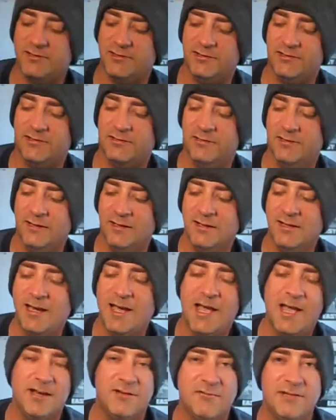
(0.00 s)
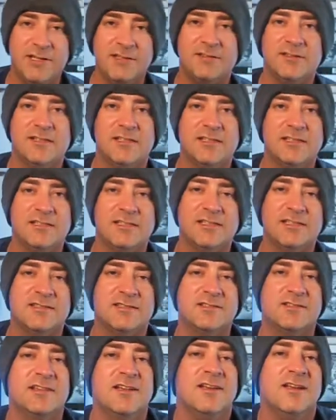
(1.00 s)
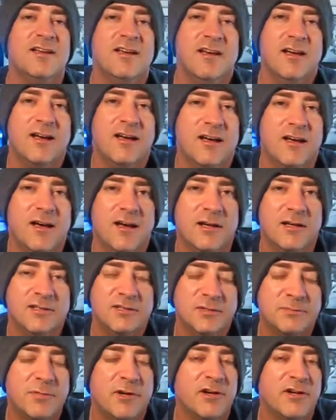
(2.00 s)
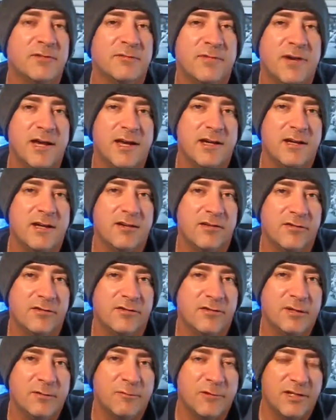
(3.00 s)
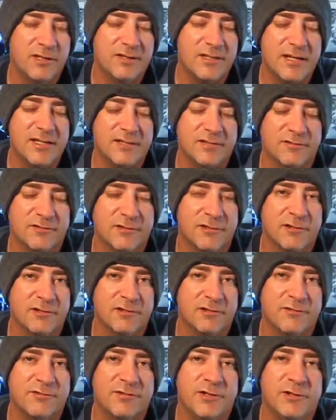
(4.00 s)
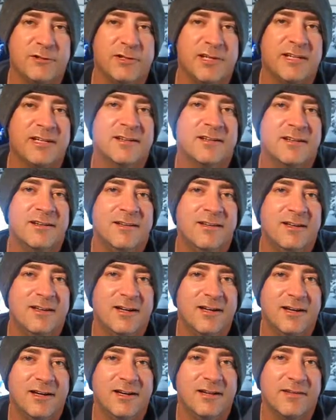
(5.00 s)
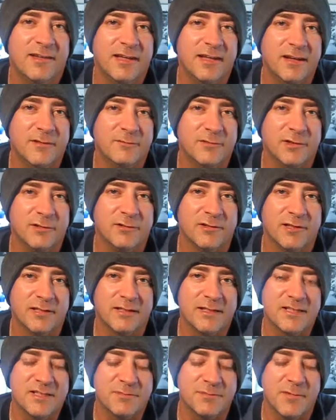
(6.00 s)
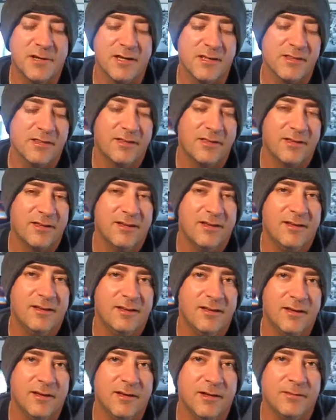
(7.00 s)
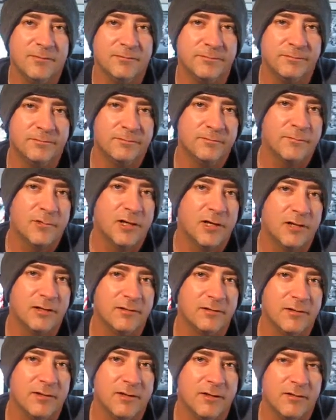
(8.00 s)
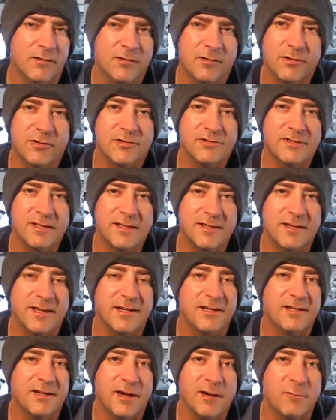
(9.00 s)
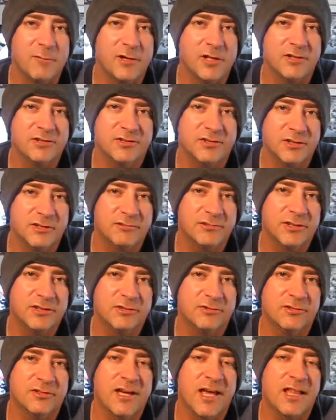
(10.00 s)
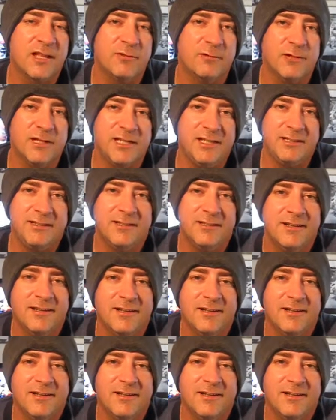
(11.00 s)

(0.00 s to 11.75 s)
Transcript: 2. And the reason is it's part of my 31 Days of Horror viewing that I'm doing this month. On Thursday night, I watched the original Halloween,